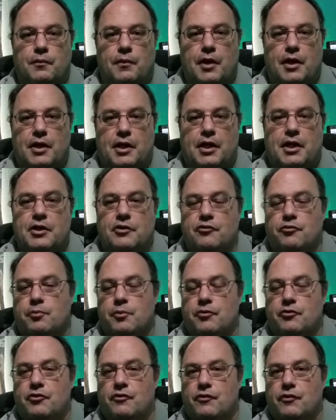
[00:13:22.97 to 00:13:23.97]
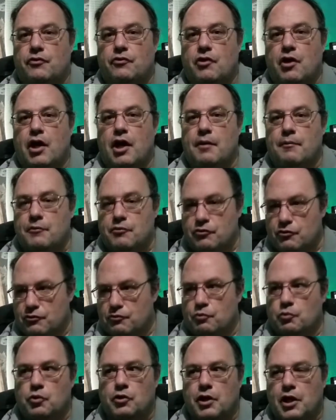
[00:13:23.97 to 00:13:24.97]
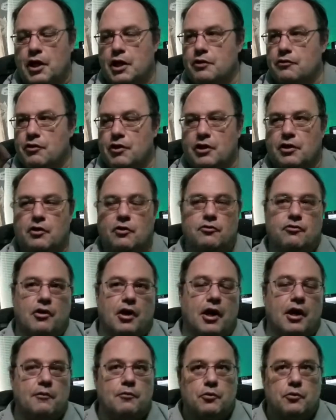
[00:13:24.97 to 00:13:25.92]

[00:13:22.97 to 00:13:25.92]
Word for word: at any specific time. It's just, we're kind of taking our time.